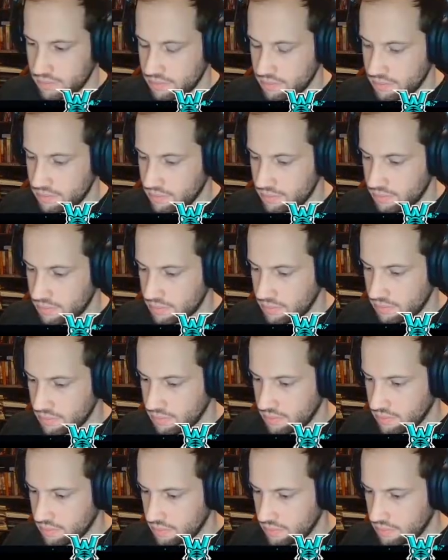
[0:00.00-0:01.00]

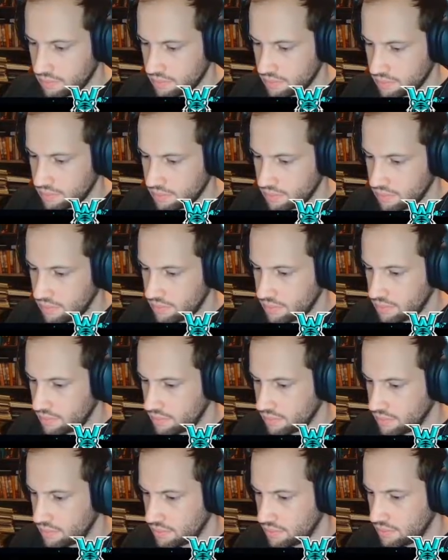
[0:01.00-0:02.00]

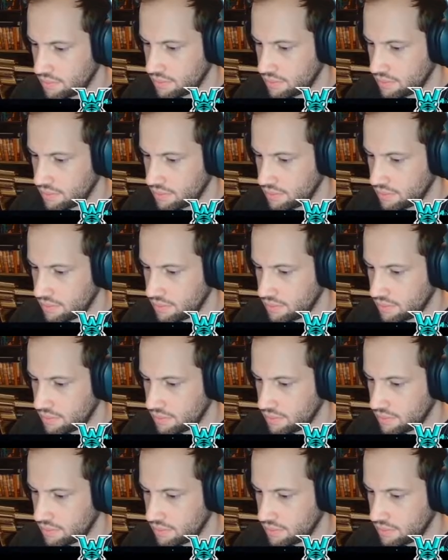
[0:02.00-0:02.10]
[no speech]